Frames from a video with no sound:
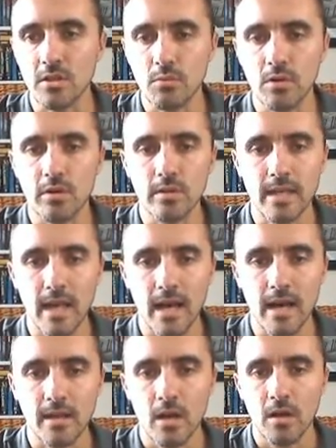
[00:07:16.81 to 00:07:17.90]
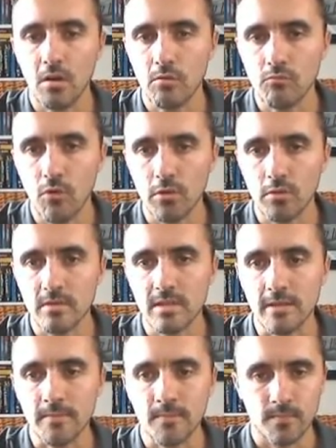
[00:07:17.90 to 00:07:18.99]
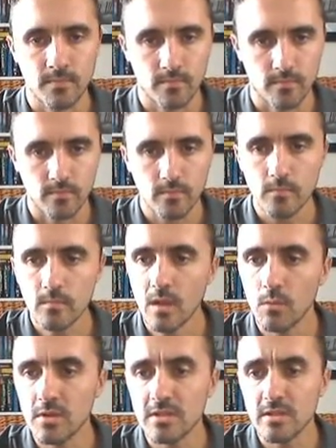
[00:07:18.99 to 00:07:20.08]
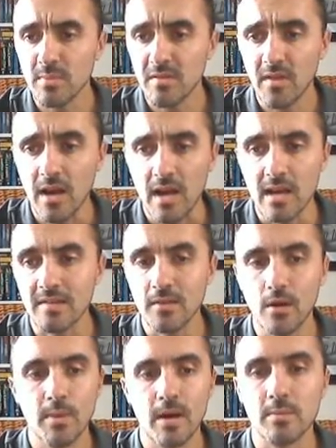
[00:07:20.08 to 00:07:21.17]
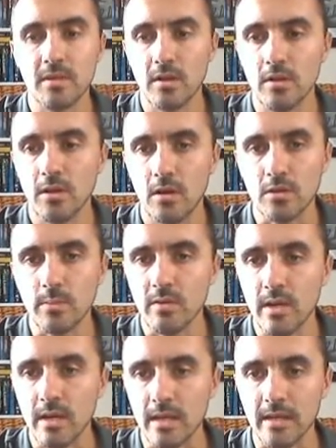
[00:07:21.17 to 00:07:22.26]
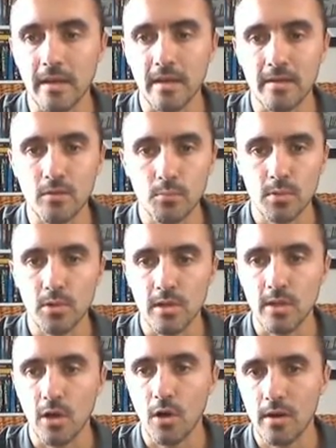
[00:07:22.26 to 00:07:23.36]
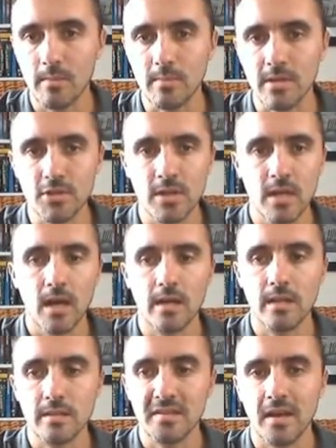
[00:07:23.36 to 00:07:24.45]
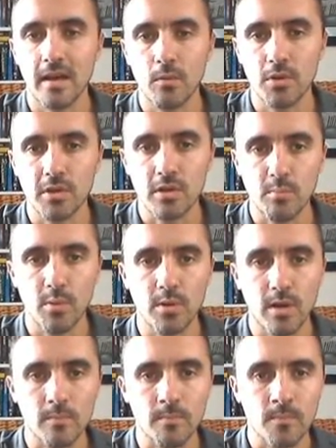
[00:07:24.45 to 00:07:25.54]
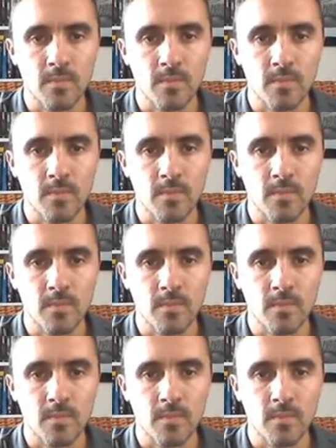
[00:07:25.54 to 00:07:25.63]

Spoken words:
You only earn a royalty, which to be fair, it's not bad because all you're doing really is uploading your image and then deciding what you're going to put it on.